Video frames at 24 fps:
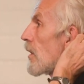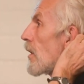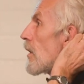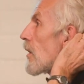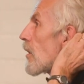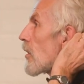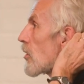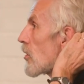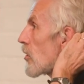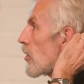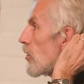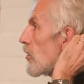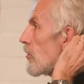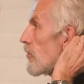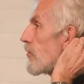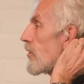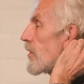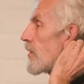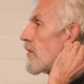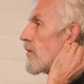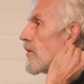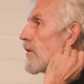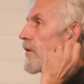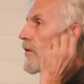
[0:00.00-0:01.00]
Uh,
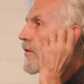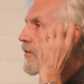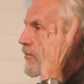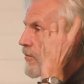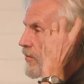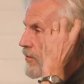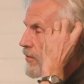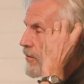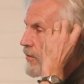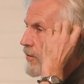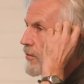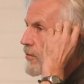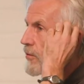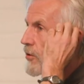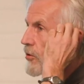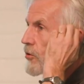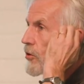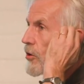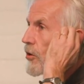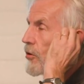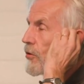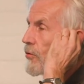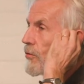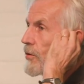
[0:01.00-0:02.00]
COVID is
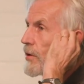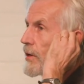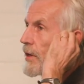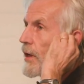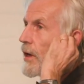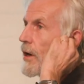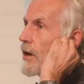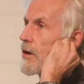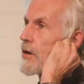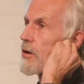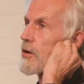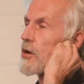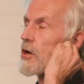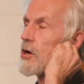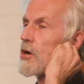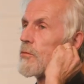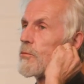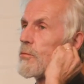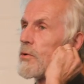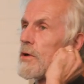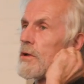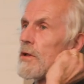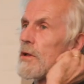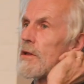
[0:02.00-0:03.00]
not only a
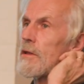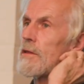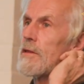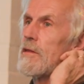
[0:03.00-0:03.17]
global